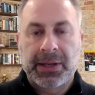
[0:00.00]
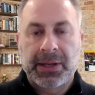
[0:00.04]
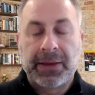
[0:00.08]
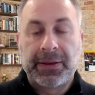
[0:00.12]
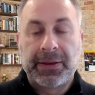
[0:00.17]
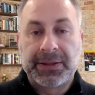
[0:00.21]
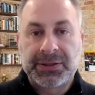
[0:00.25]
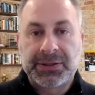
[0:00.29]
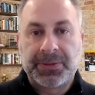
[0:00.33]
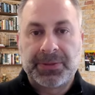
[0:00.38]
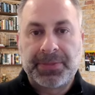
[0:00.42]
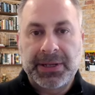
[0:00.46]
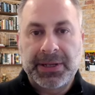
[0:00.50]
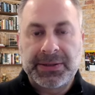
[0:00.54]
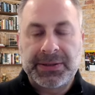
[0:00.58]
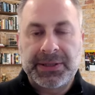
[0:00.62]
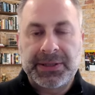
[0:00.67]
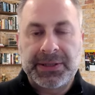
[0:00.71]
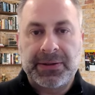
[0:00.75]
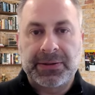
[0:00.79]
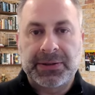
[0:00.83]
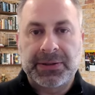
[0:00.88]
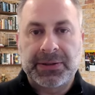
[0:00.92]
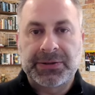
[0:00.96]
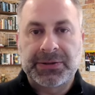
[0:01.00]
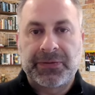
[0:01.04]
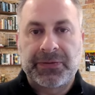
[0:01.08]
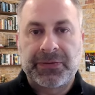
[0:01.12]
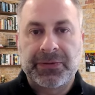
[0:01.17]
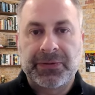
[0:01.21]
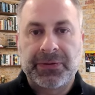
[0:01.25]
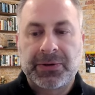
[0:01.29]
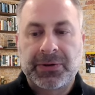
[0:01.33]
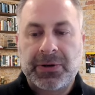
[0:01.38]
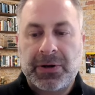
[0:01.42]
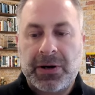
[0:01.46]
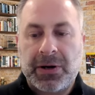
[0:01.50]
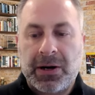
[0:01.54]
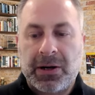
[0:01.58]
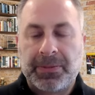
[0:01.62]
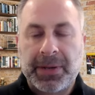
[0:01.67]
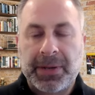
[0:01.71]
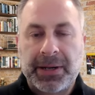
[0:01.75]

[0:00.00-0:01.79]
And that's a big deal, because if you recall,